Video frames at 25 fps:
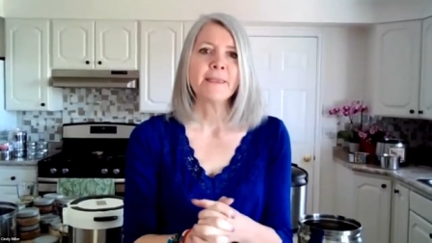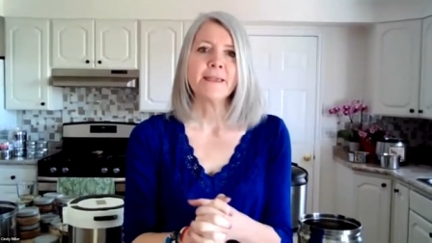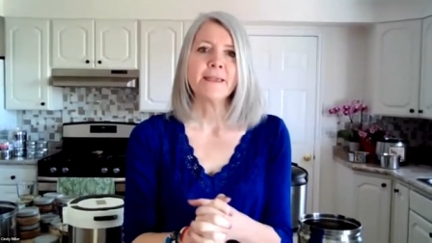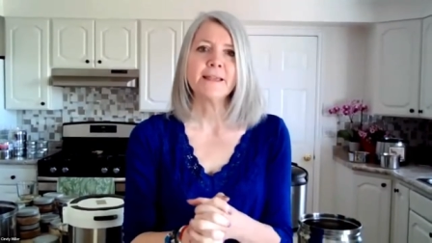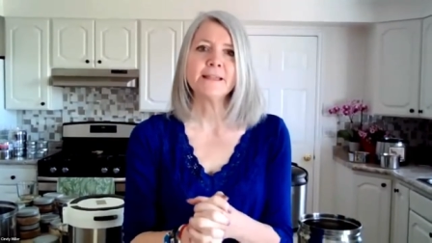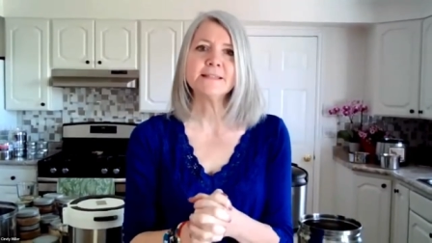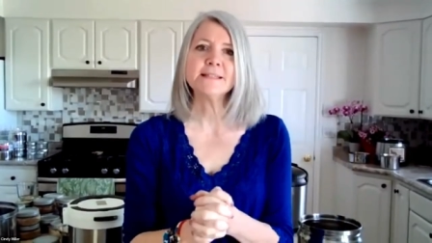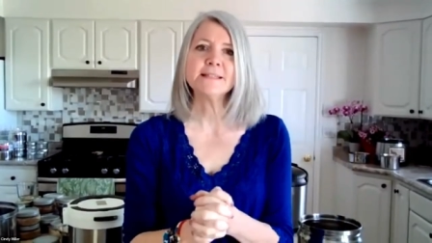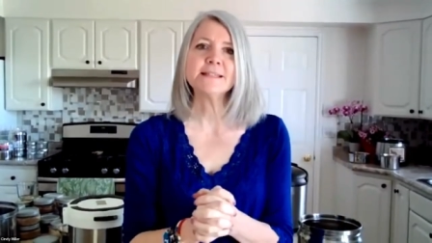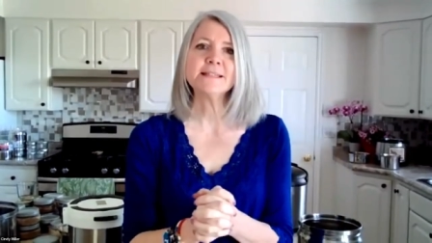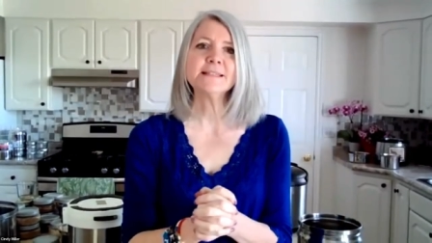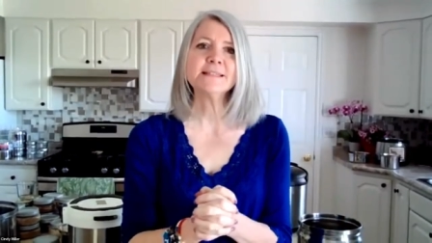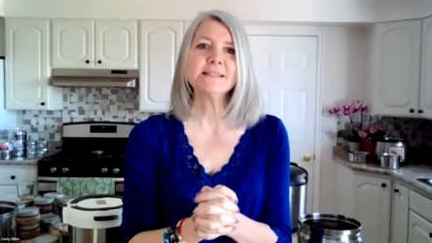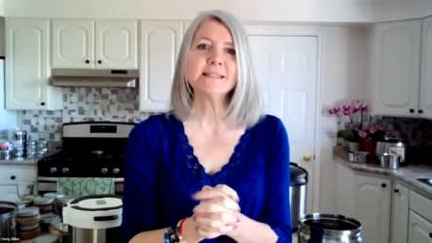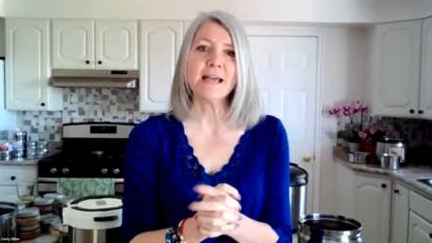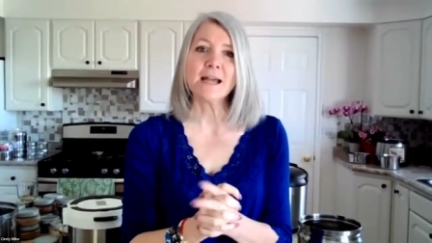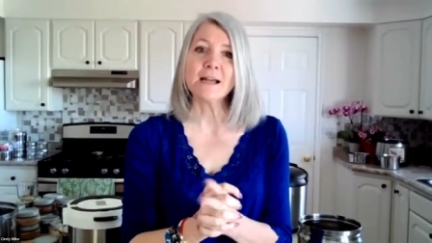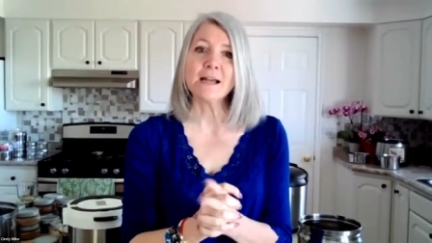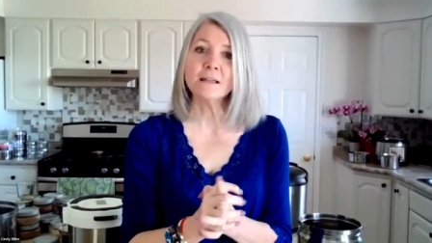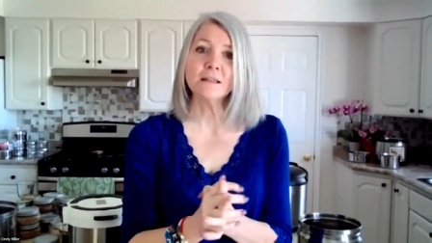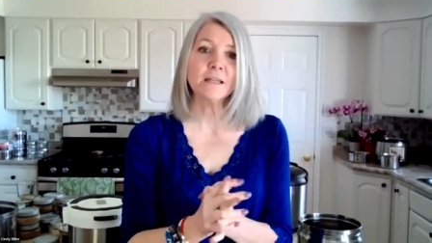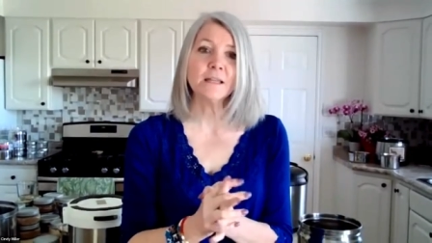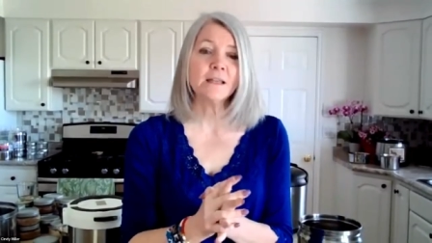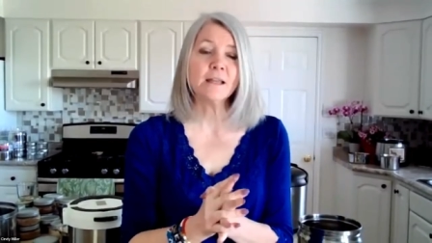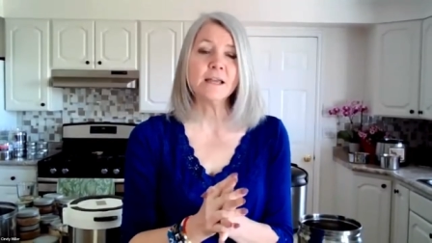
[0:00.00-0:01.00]
It's
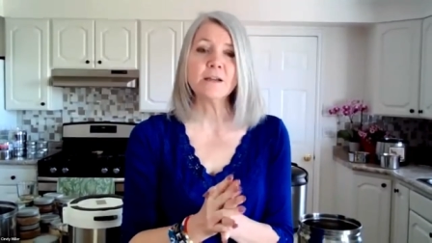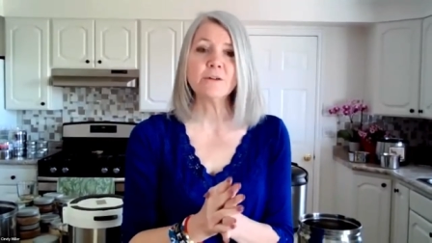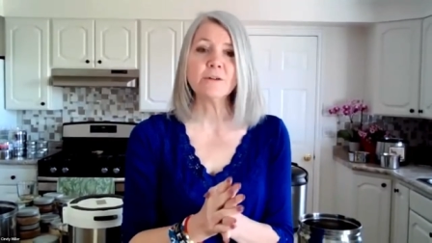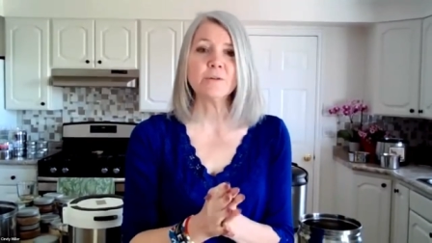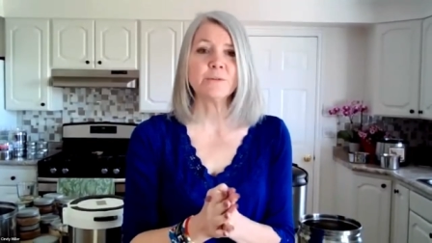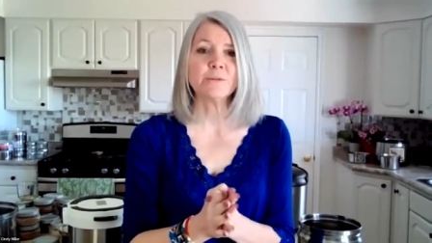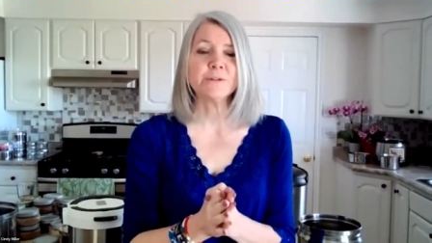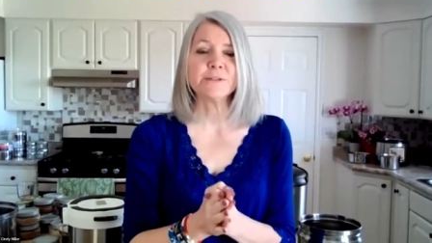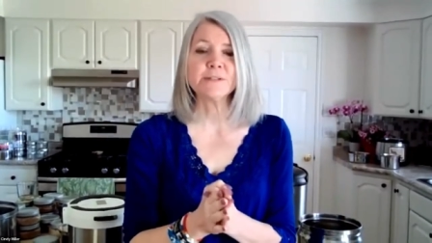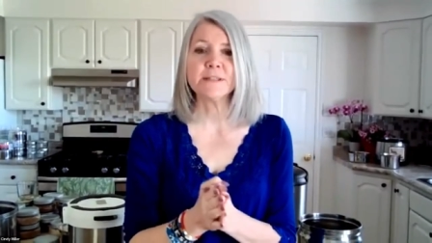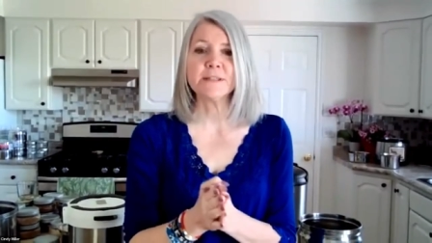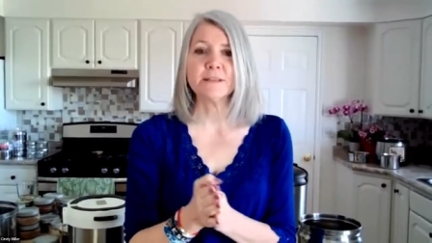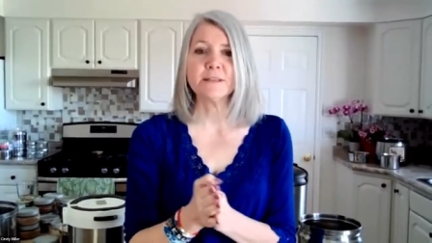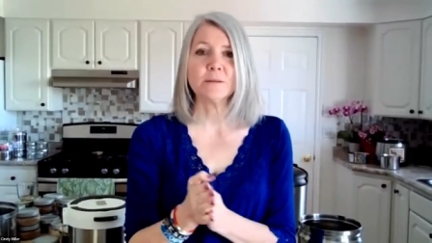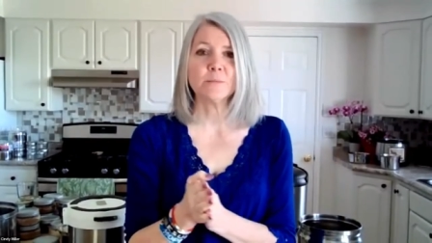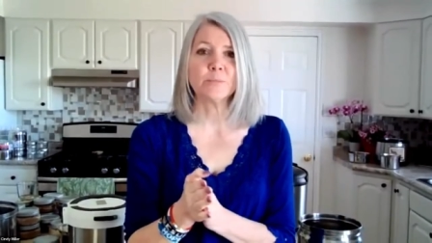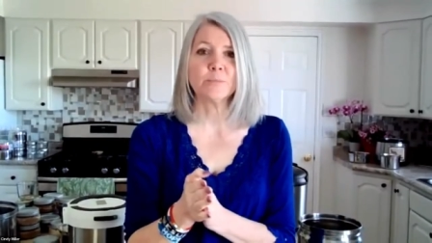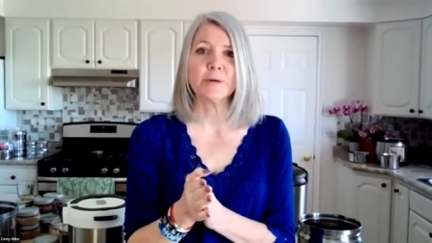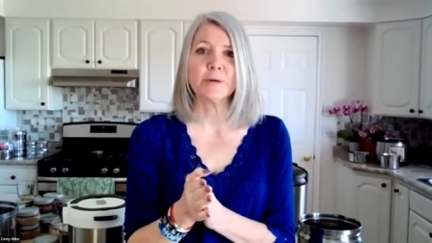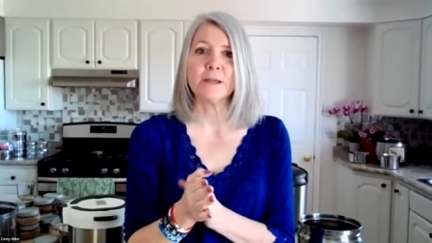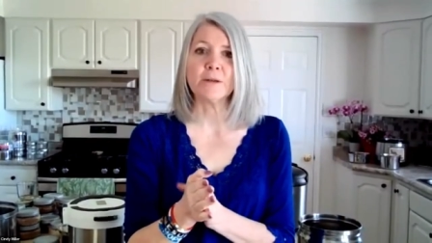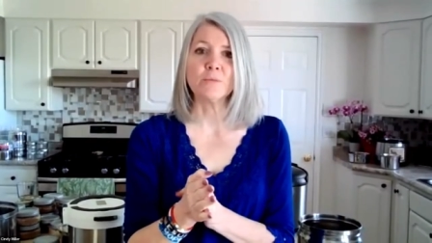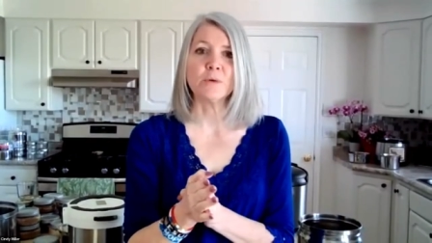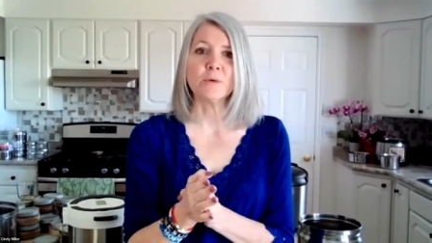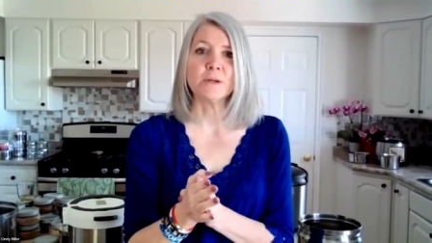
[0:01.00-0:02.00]
exactly like what we said the
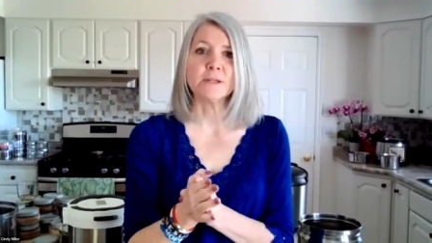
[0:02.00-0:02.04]
bread